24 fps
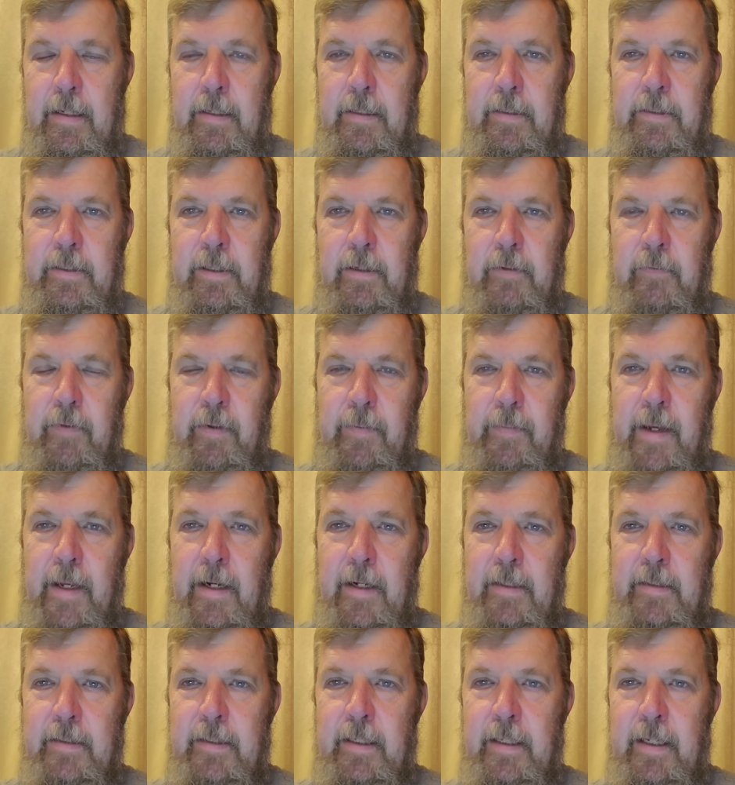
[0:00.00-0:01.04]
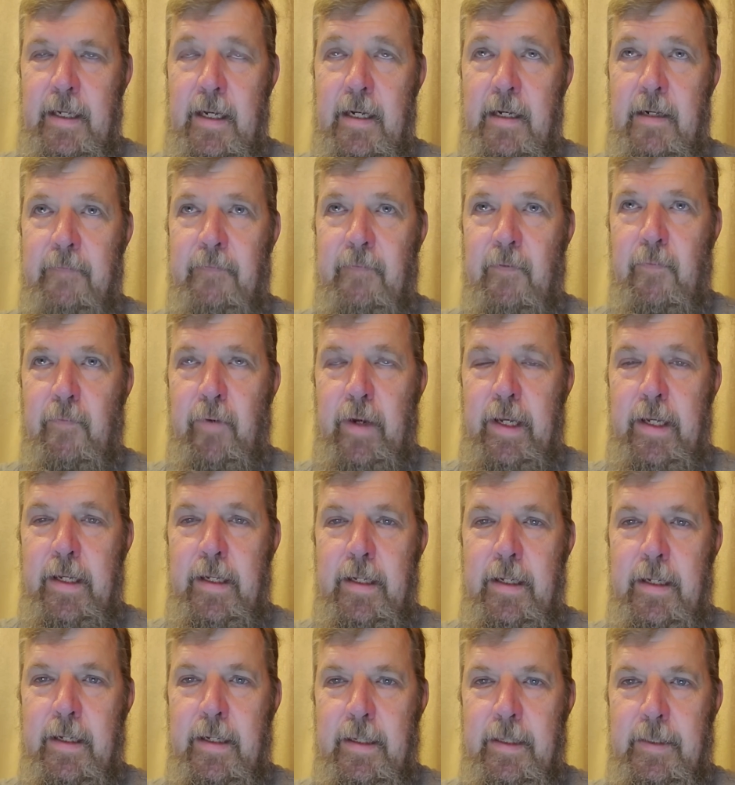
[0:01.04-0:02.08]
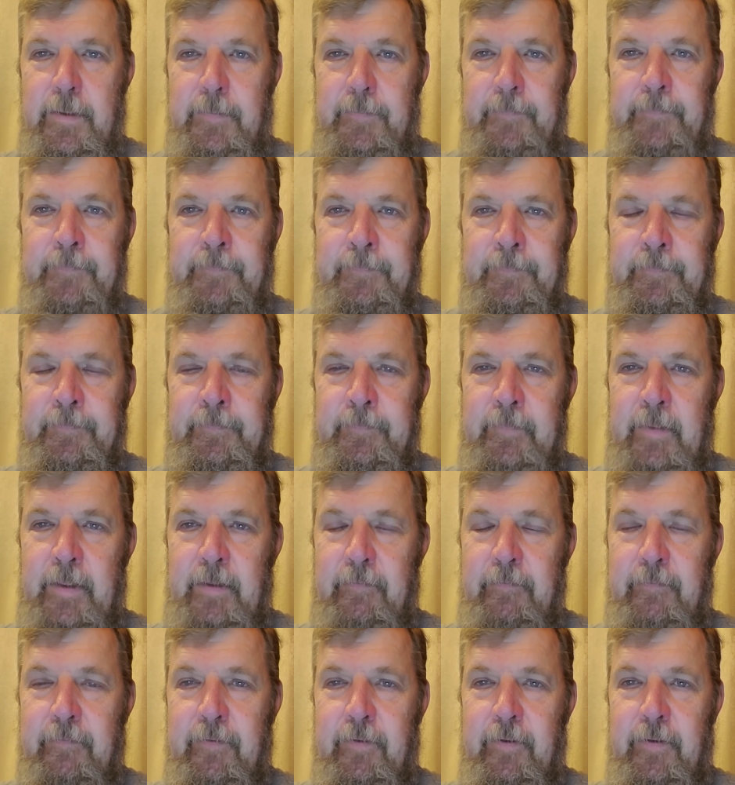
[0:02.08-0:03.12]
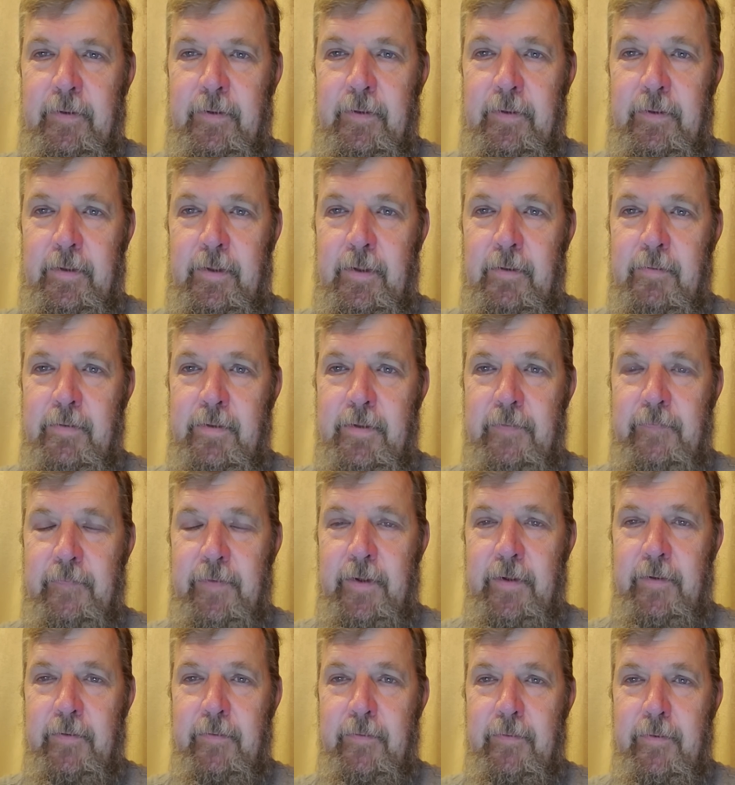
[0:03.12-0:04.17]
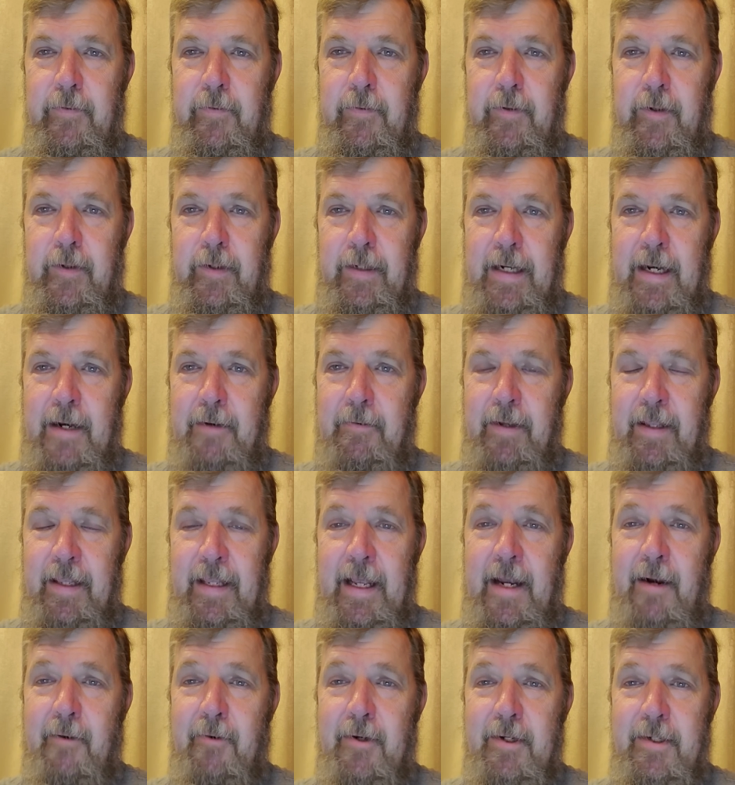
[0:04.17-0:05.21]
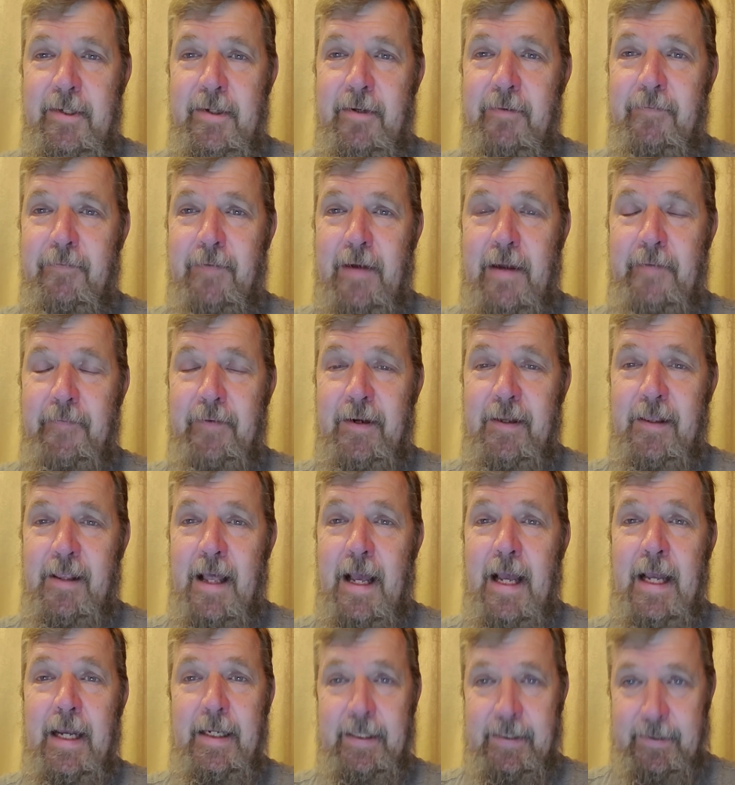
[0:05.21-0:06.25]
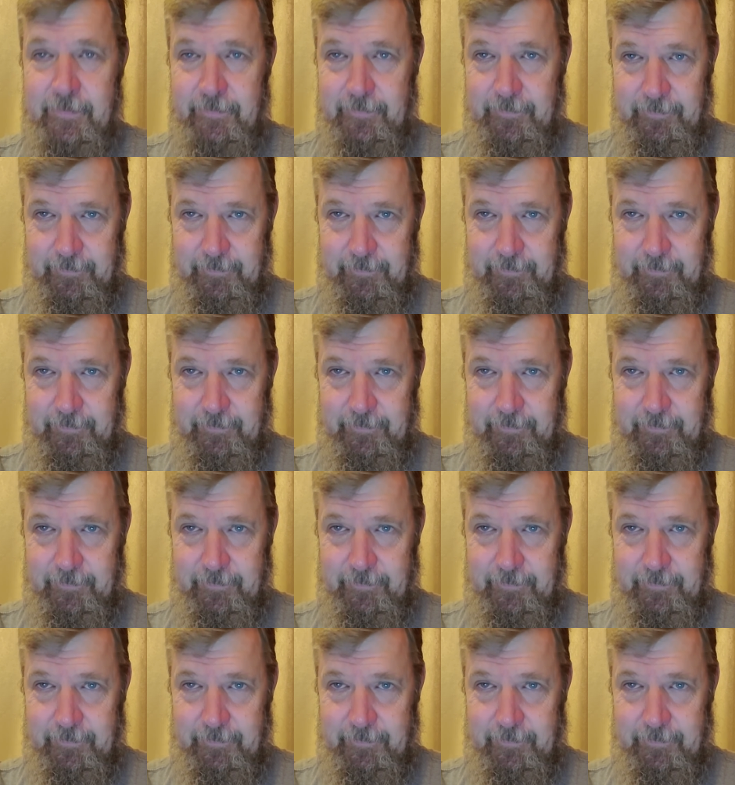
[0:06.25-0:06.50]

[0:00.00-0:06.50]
So we made it to the end of a week. And for those of you who are counting the hours till 5 o'clock,